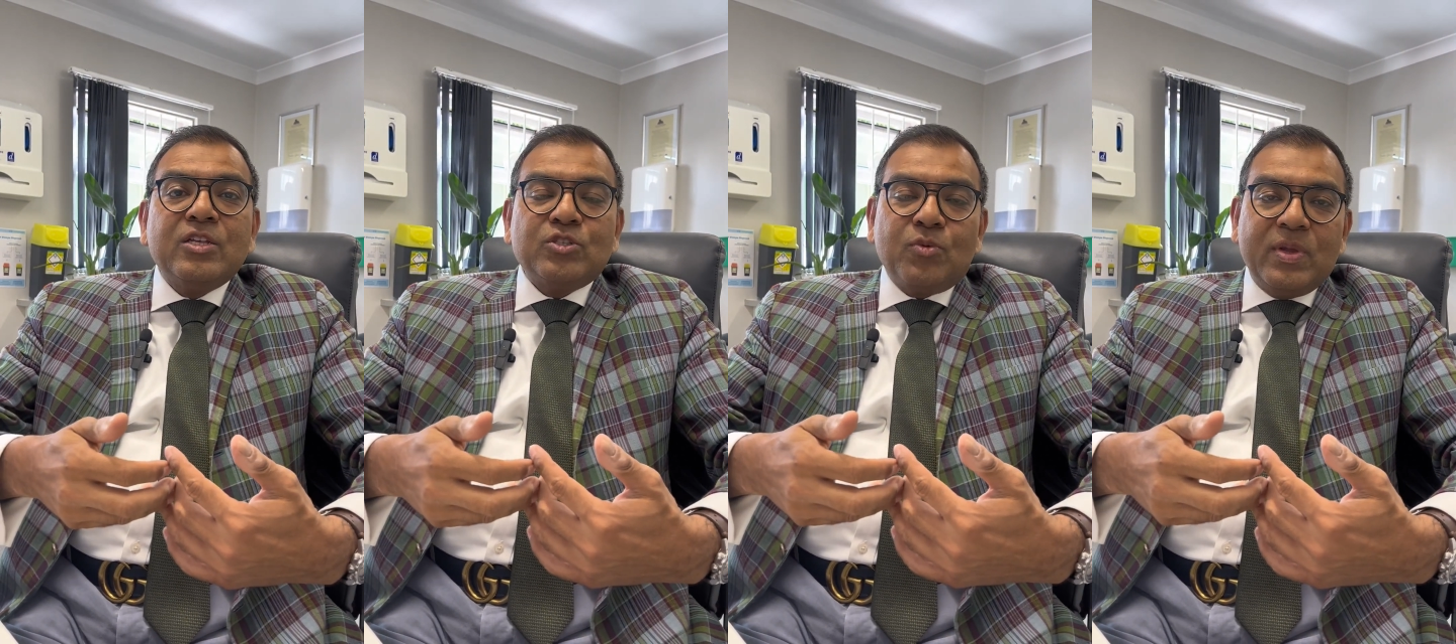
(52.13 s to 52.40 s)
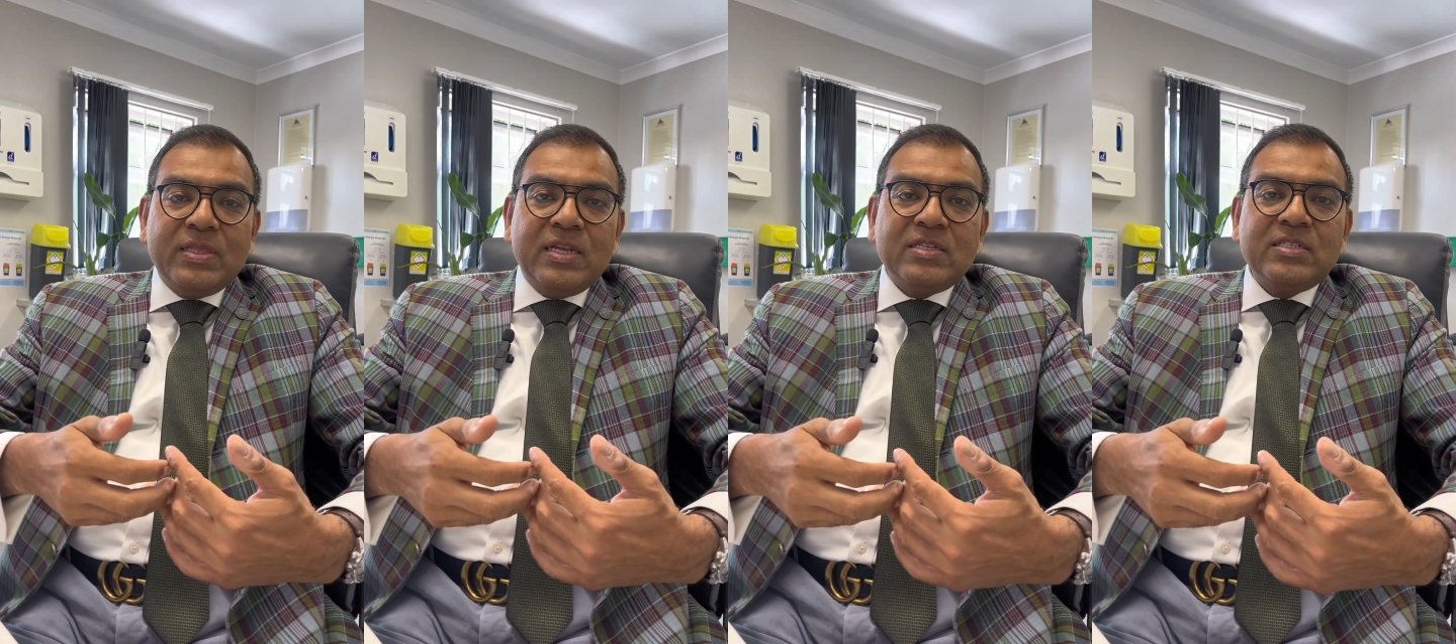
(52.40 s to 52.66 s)

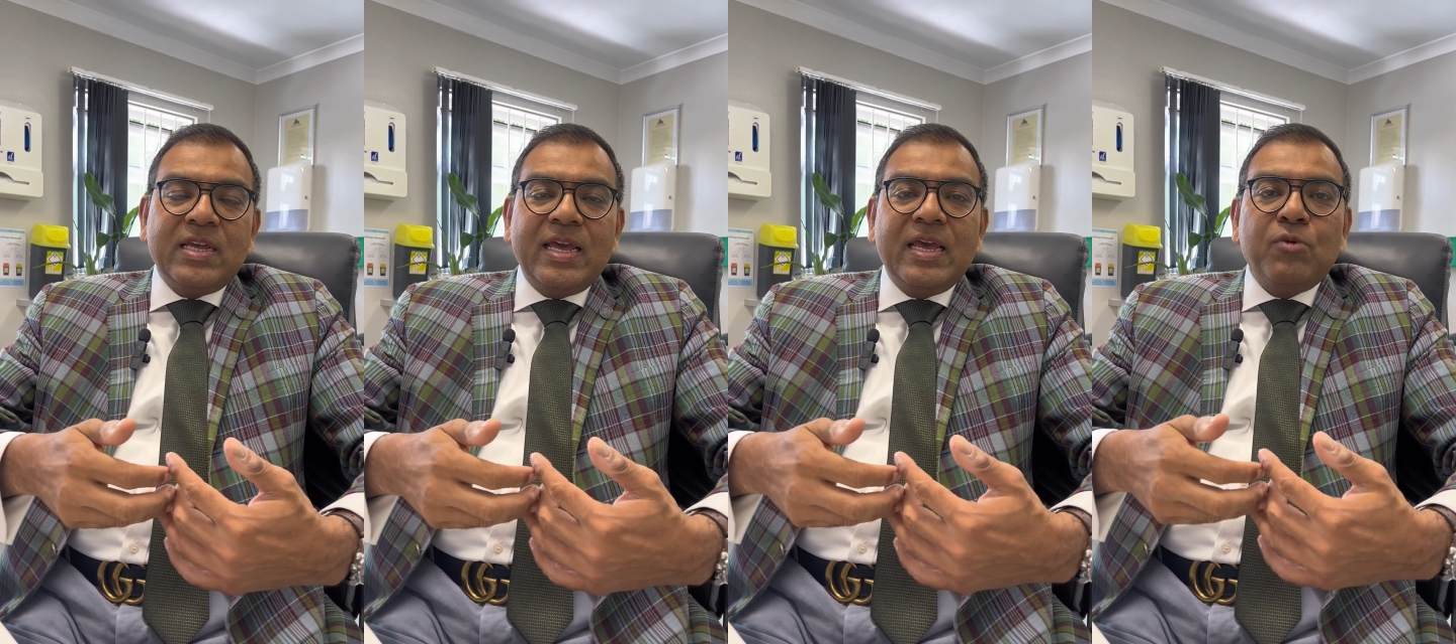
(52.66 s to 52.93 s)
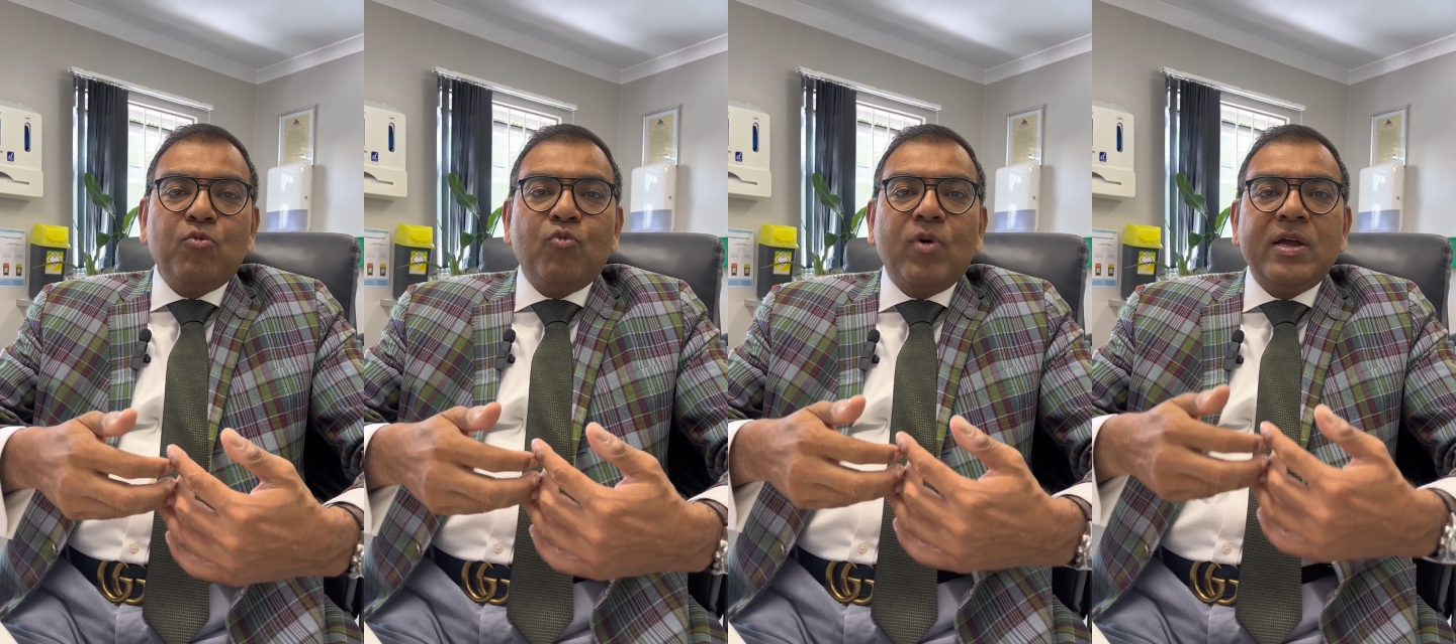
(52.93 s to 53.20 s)
So when they
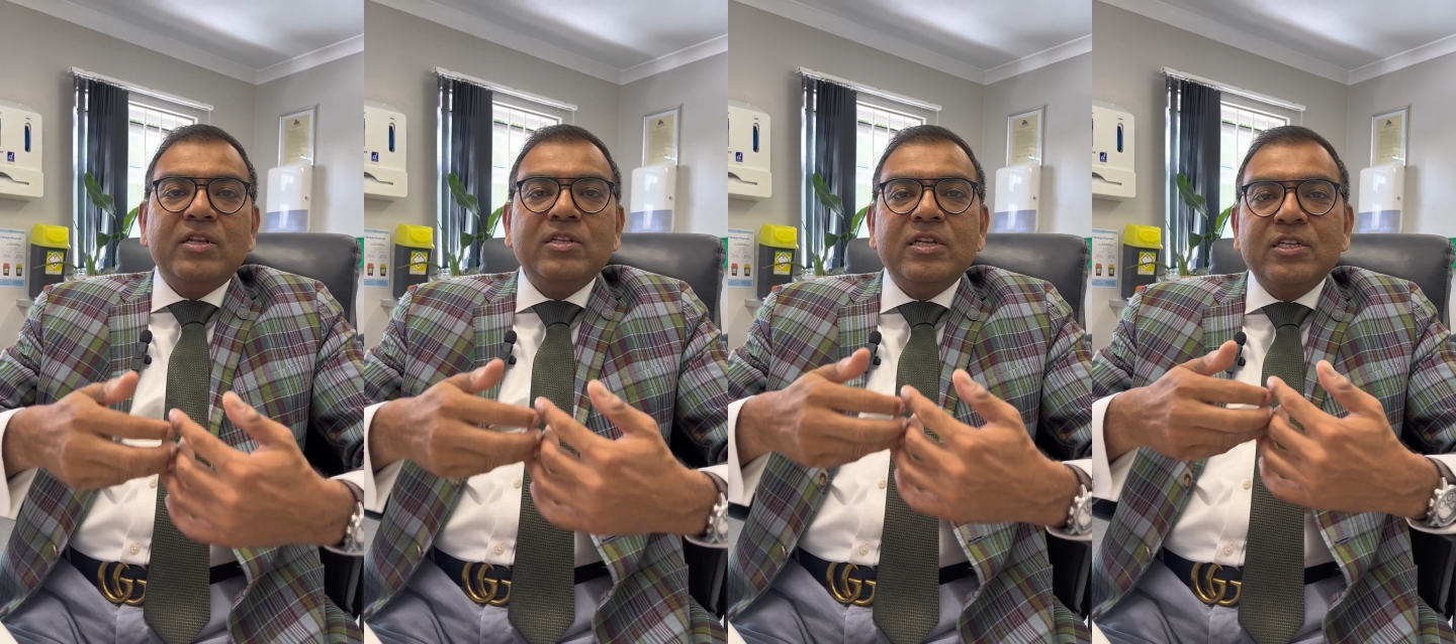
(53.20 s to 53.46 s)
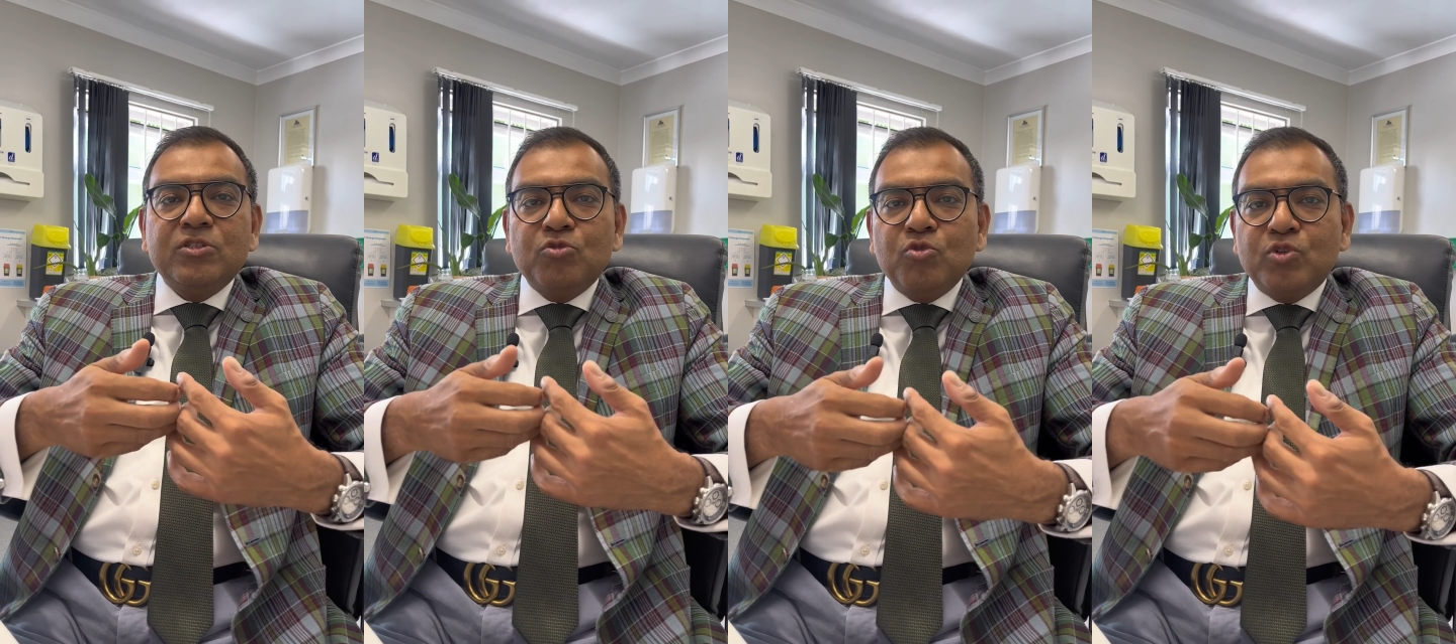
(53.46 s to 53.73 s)
say 1
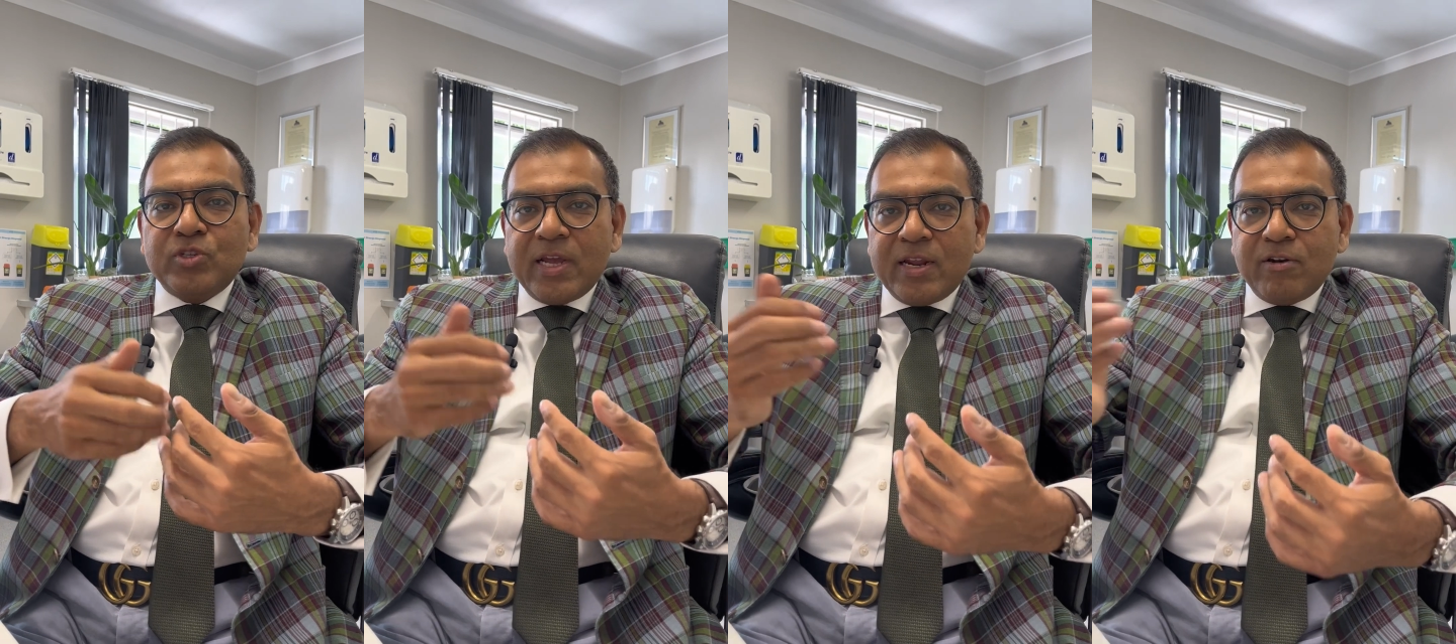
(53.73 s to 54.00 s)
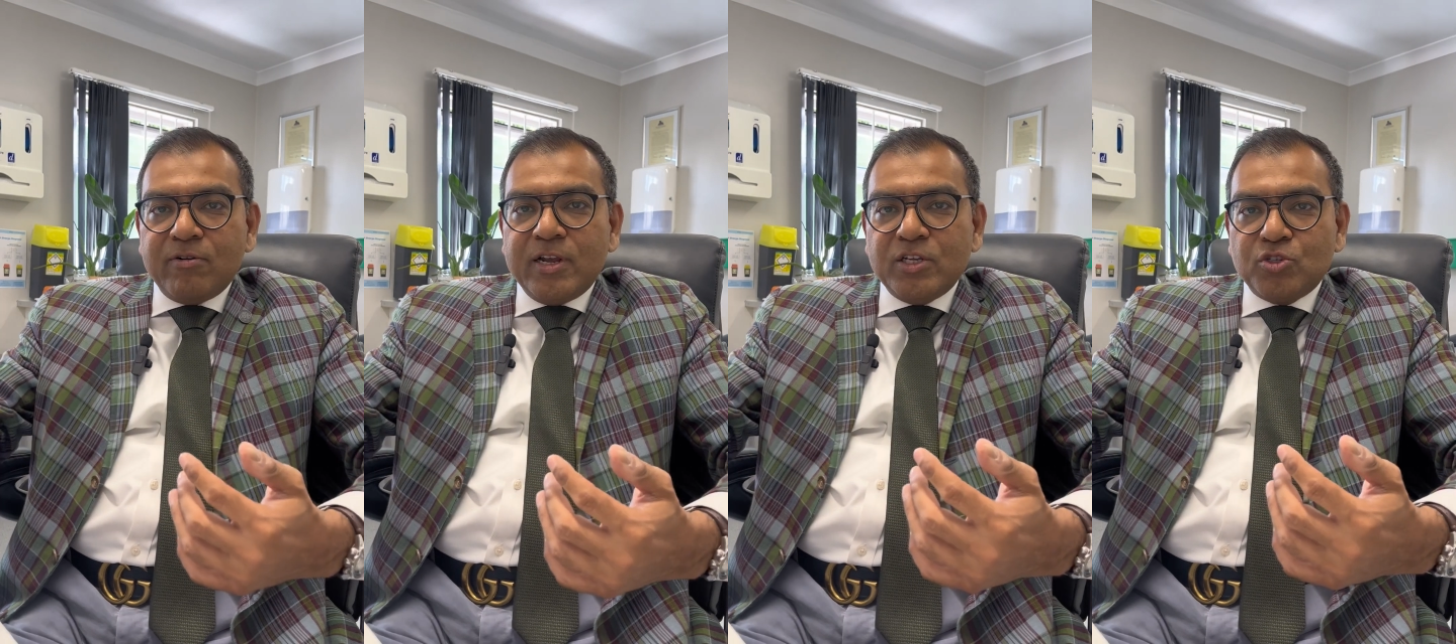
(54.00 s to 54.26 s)
is to
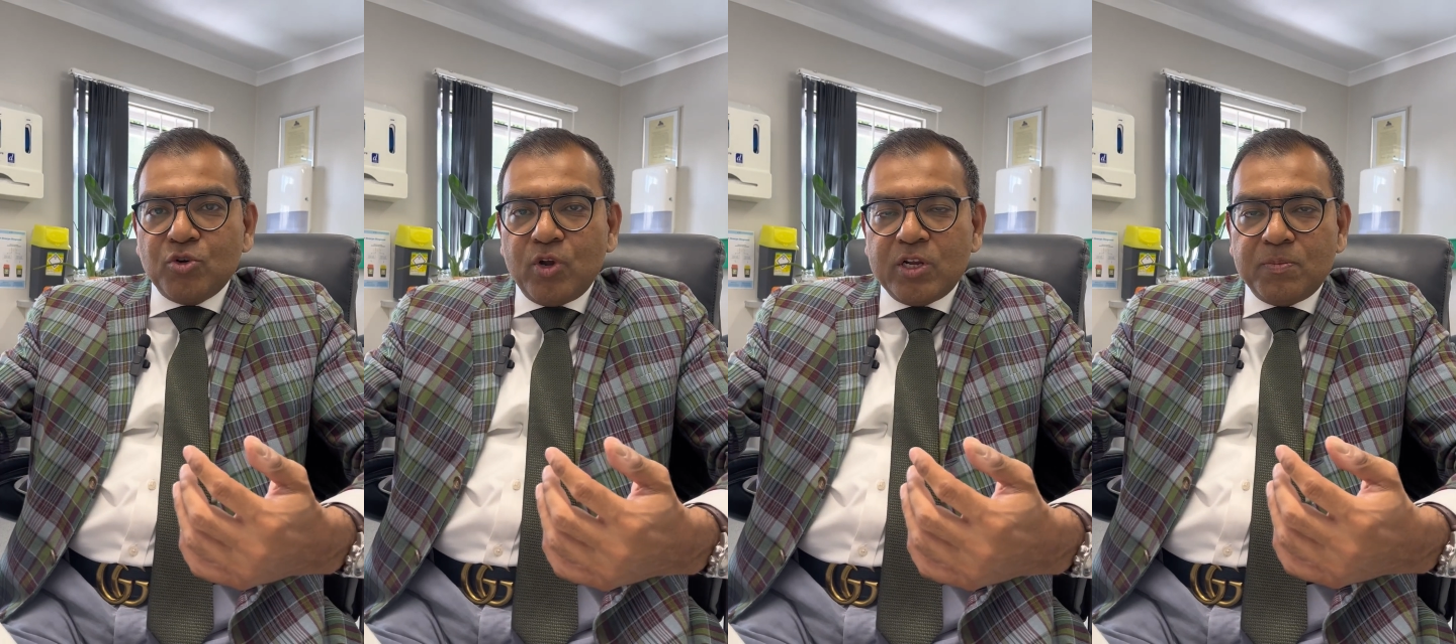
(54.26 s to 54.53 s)
10 ratio,